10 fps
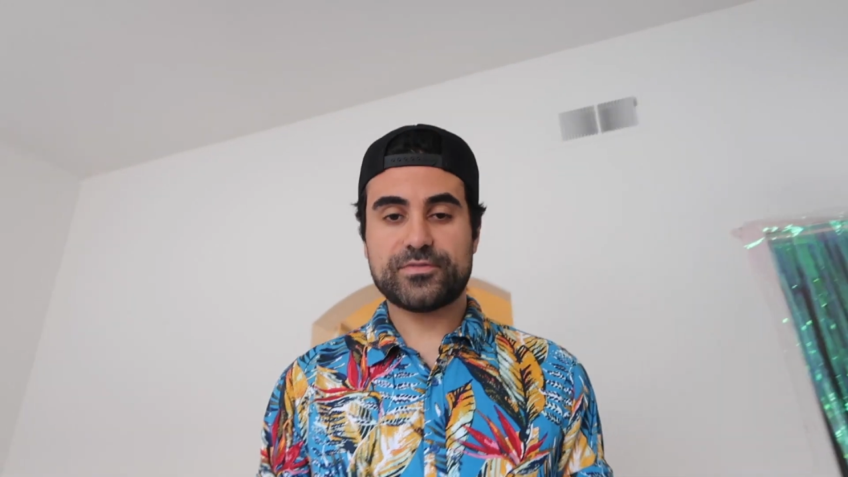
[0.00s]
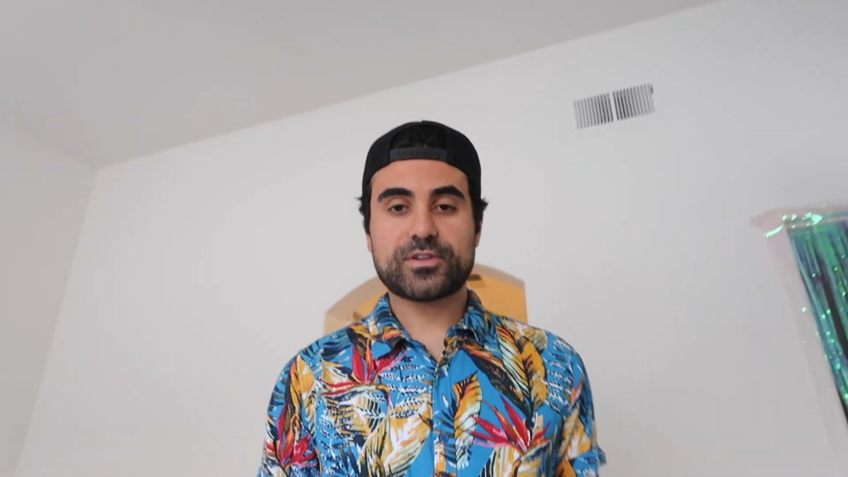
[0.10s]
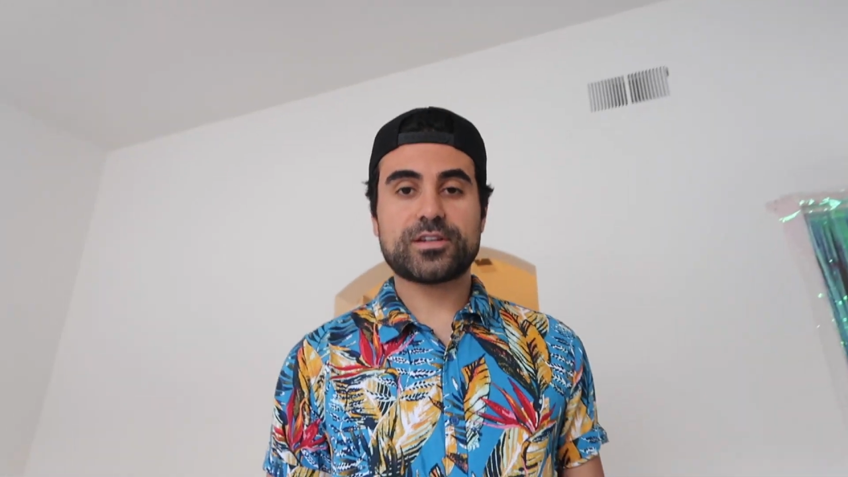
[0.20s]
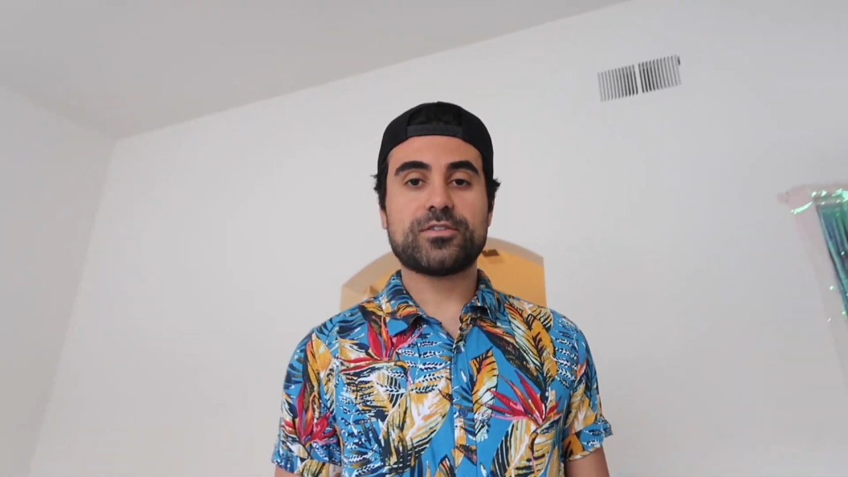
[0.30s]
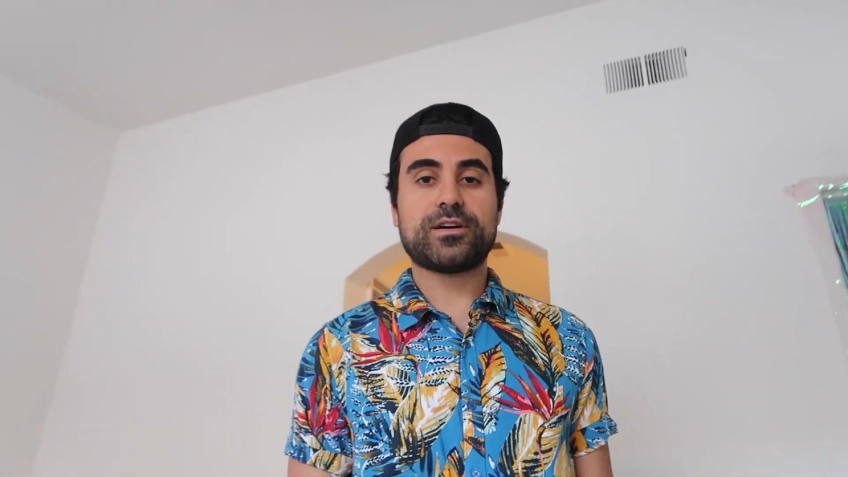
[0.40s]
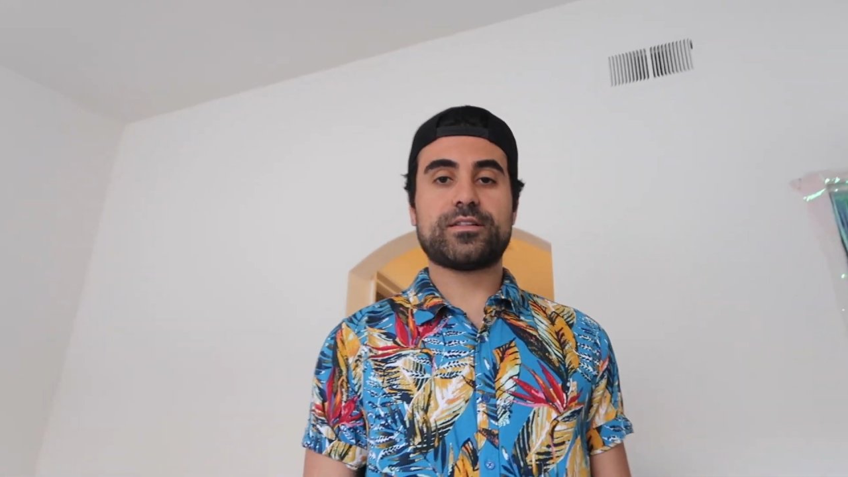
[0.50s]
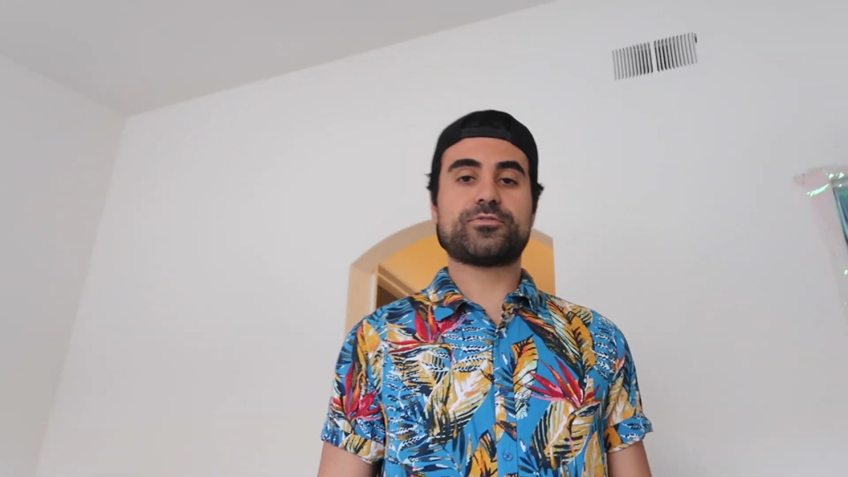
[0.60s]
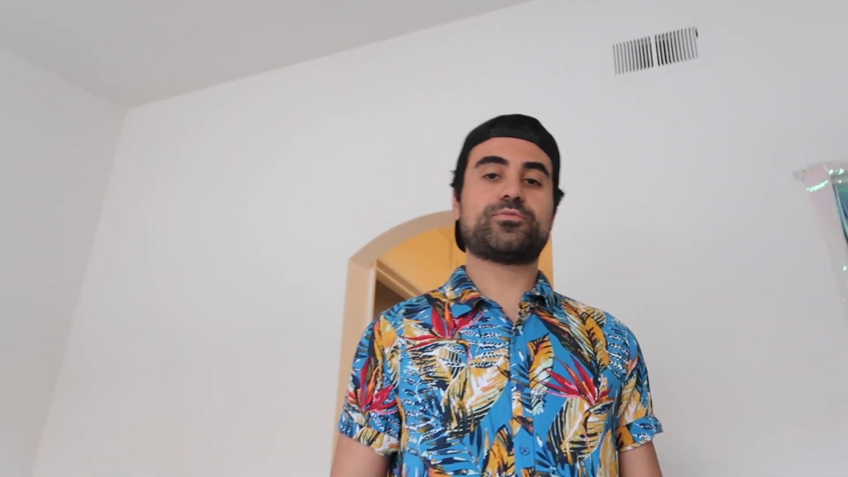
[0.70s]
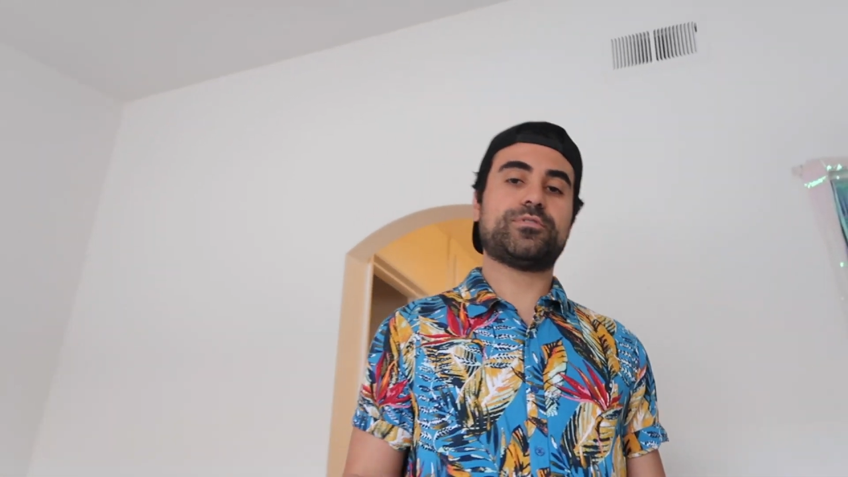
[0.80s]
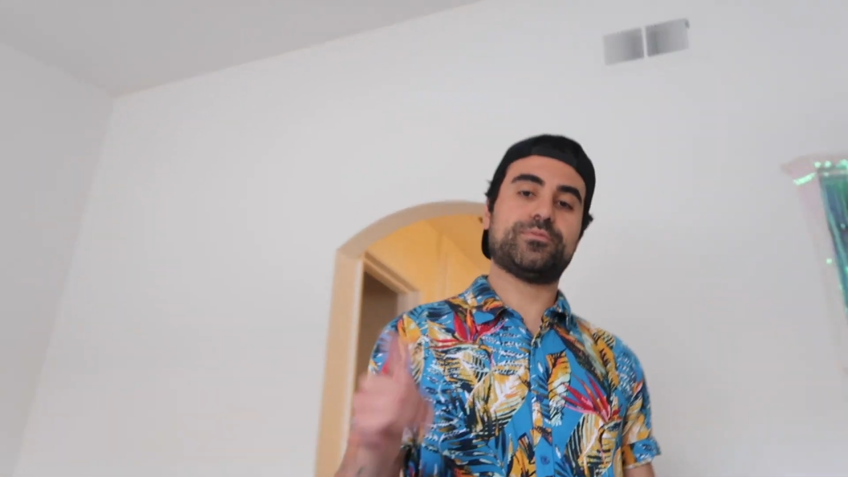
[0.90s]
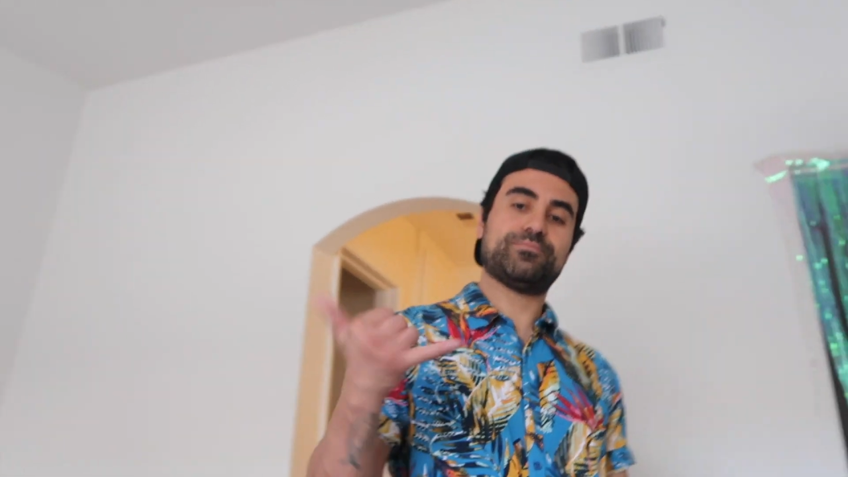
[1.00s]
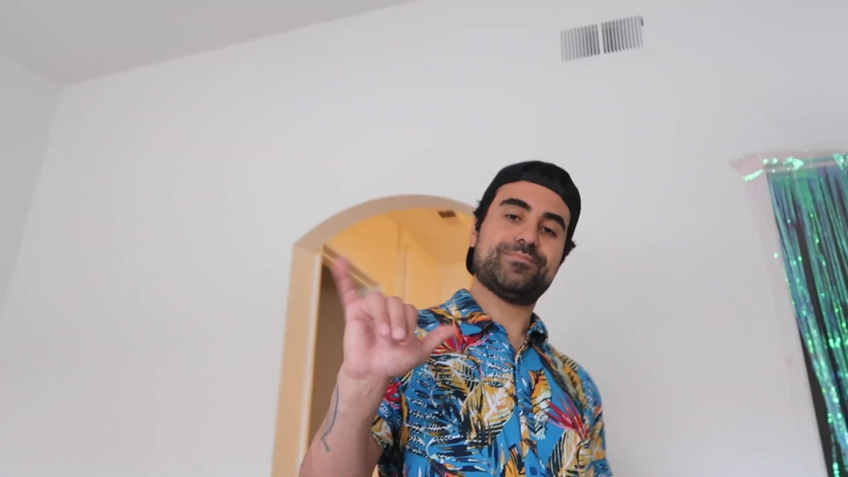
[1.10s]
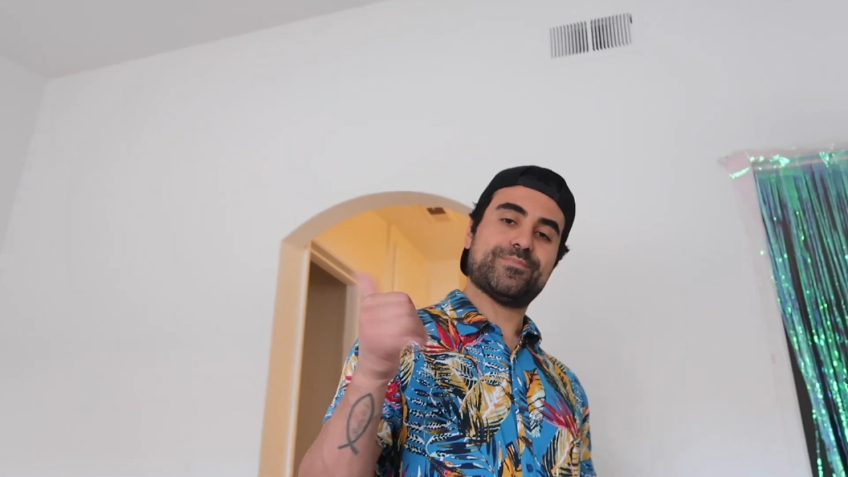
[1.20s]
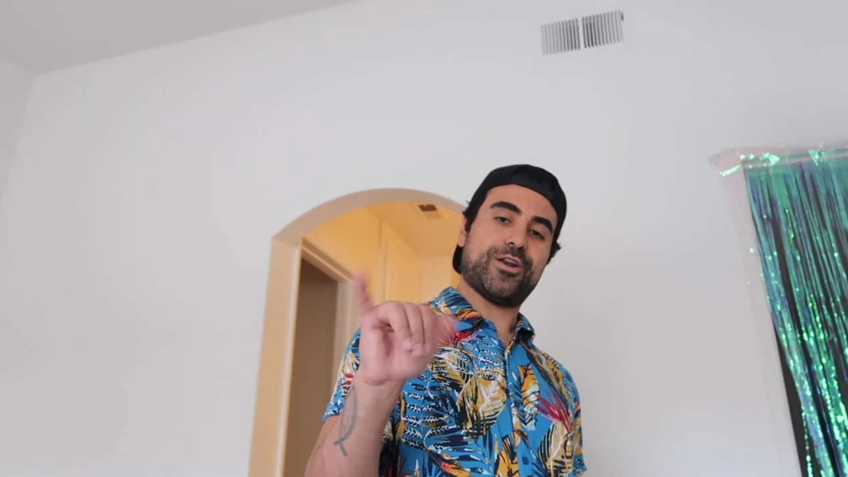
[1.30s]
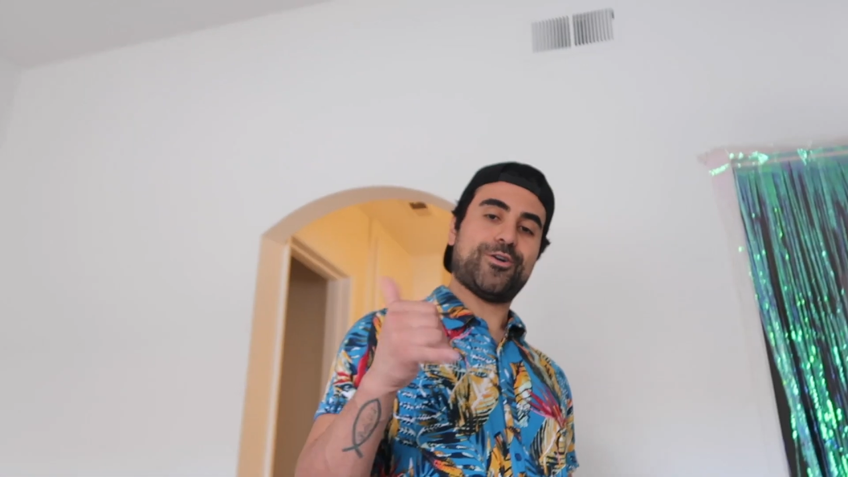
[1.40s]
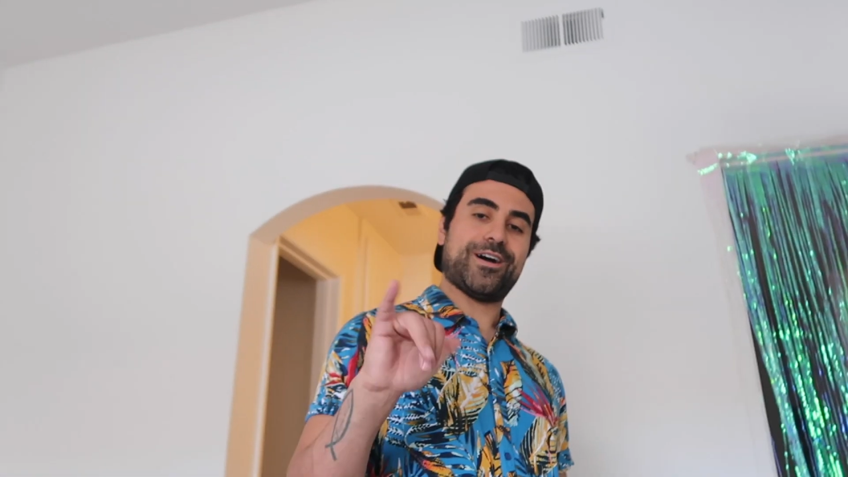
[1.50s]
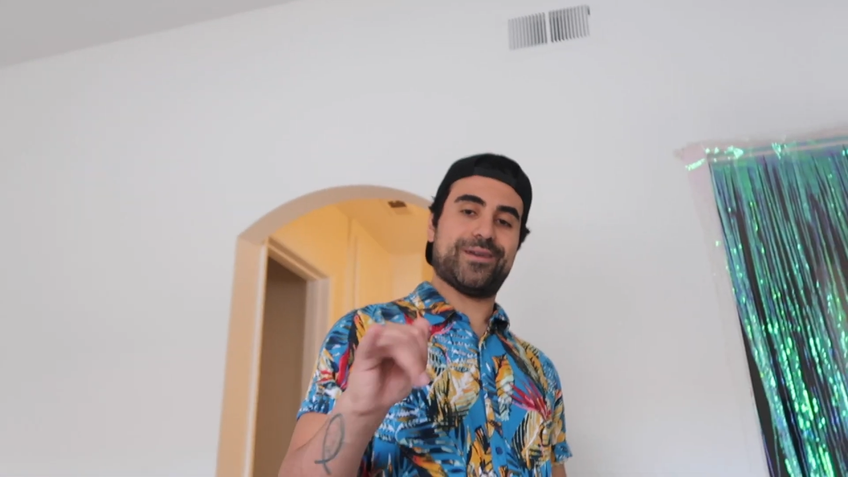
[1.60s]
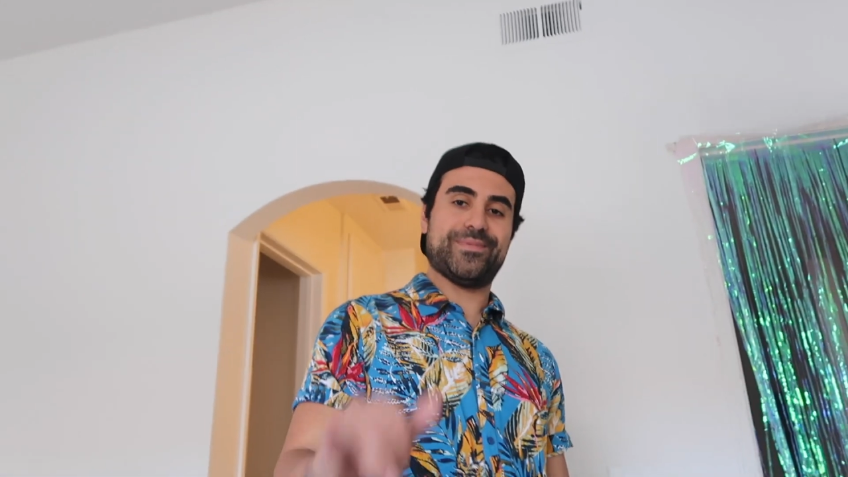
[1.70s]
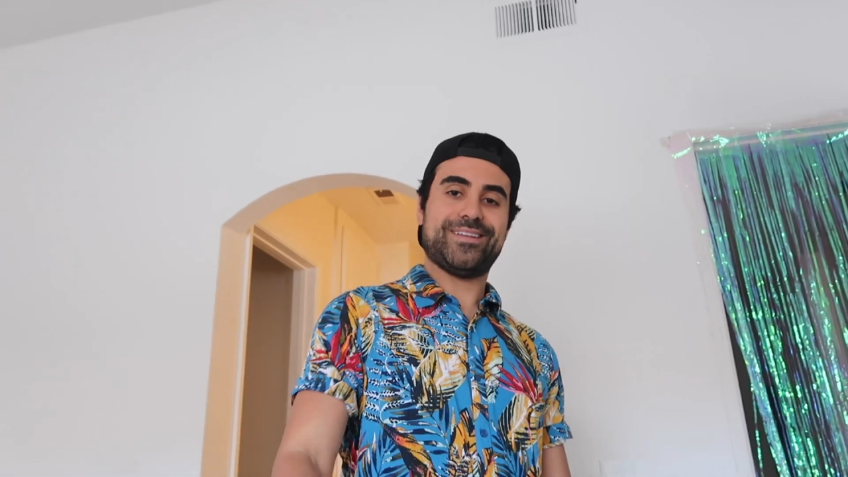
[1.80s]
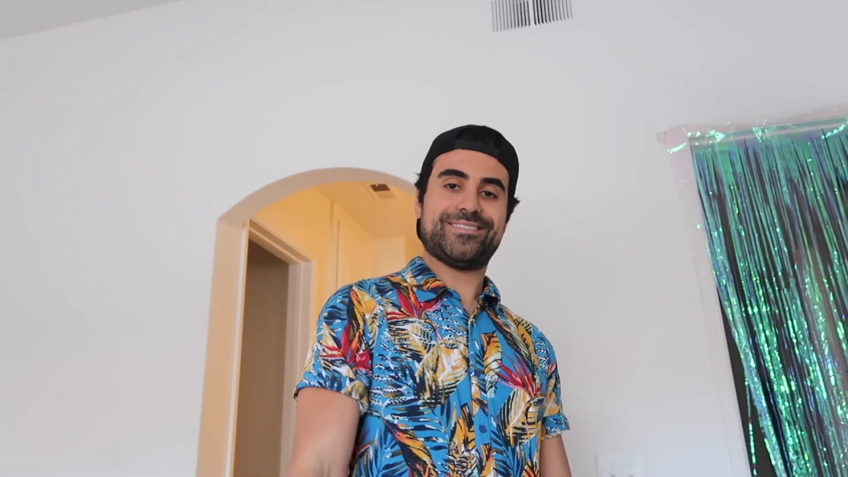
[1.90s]
if you're gonna go out of this world,
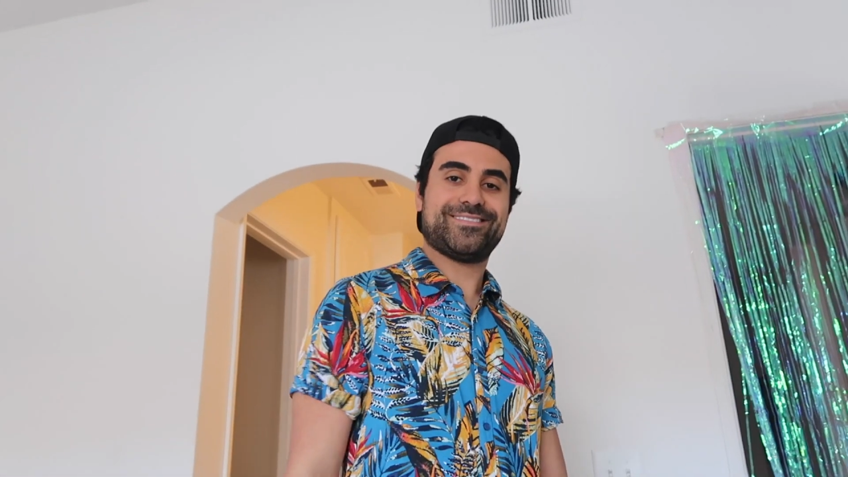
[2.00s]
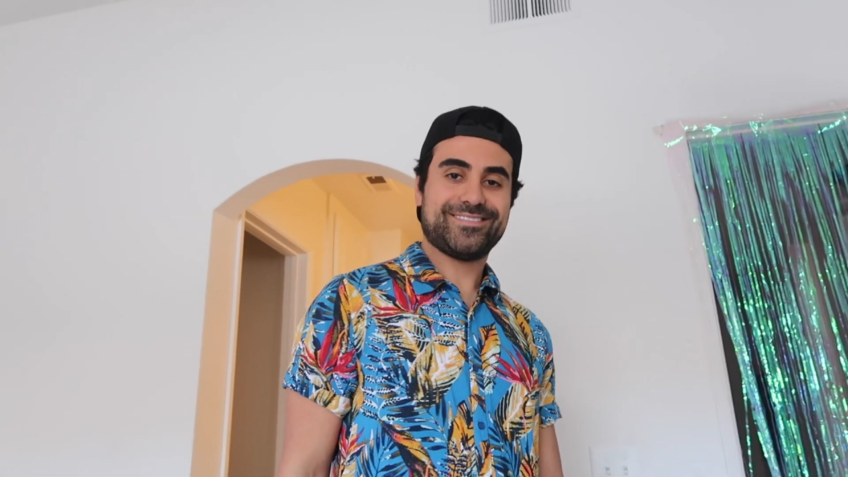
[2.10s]
aloha, man.